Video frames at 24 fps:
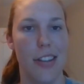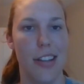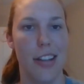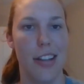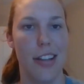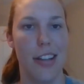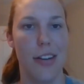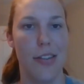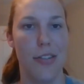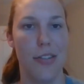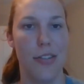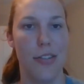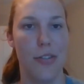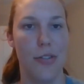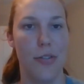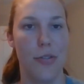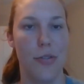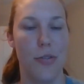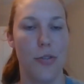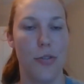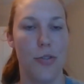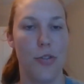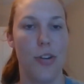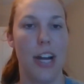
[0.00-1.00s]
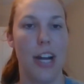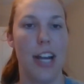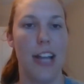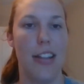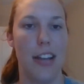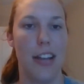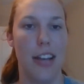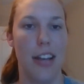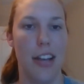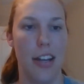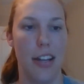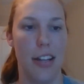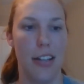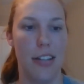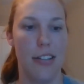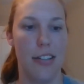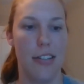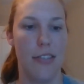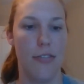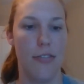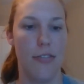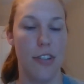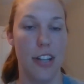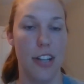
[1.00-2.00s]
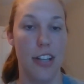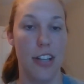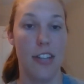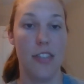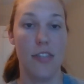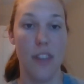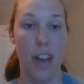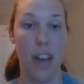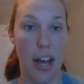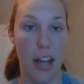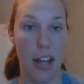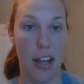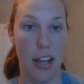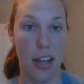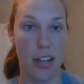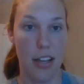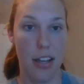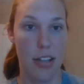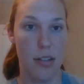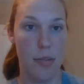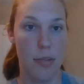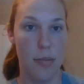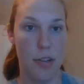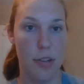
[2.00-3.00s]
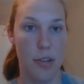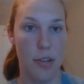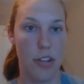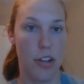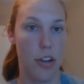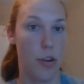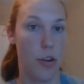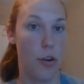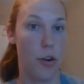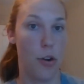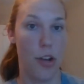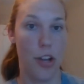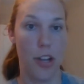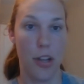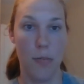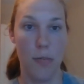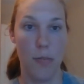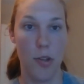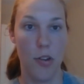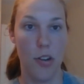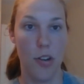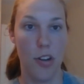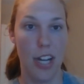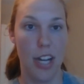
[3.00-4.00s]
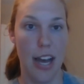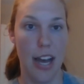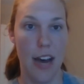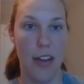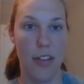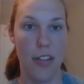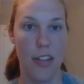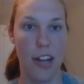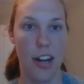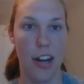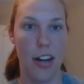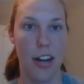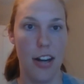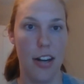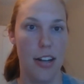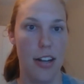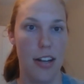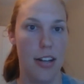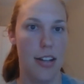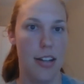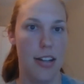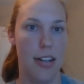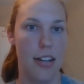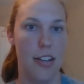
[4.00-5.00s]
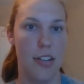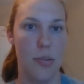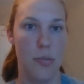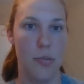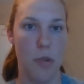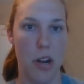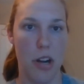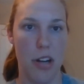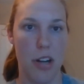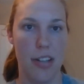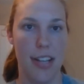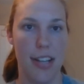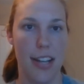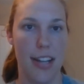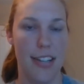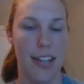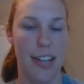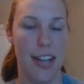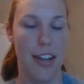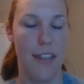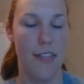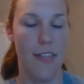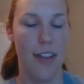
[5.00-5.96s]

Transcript: think that'll do great things for the East Valley, especially a growing community out there, Eastmark, Santan